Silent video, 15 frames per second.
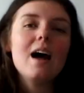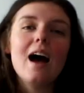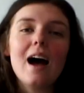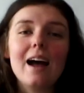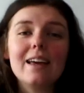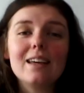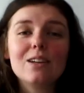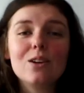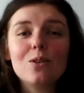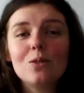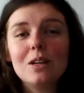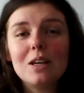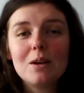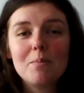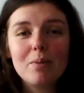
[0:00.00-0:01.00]
I can
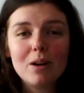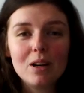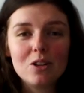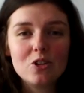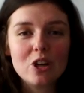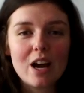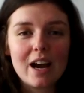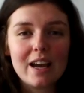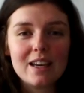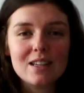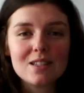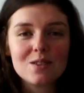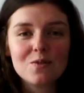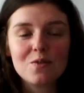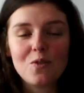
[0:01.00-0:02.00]
only
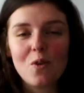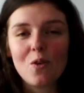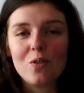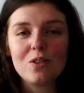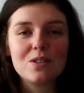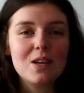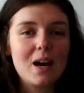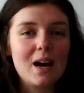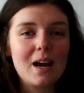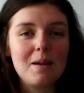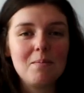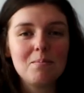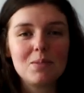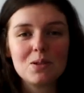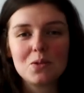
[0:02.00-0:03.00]
apologise for the
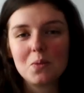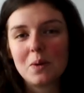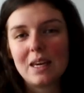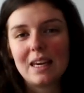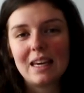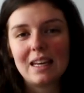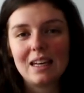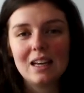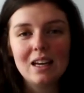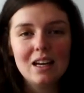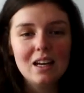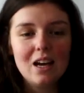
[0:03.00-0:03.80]
time between